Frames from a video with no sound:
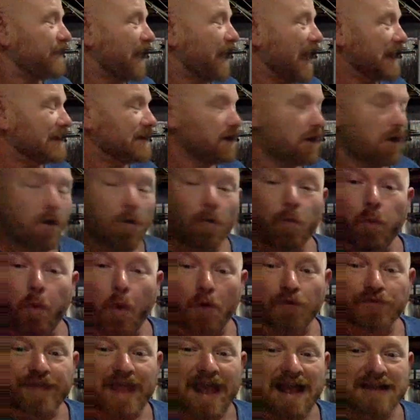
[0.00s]
then
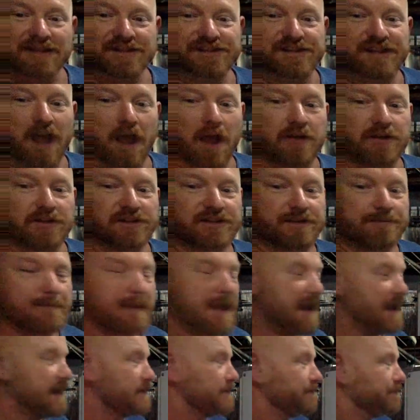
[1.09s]
what that's going
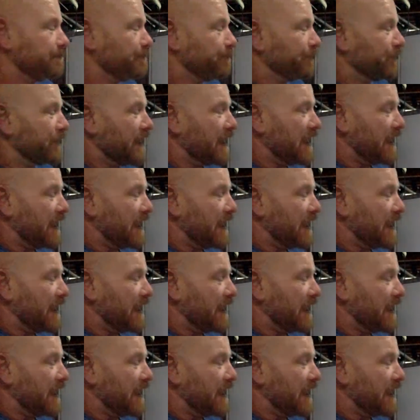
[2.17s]
to mean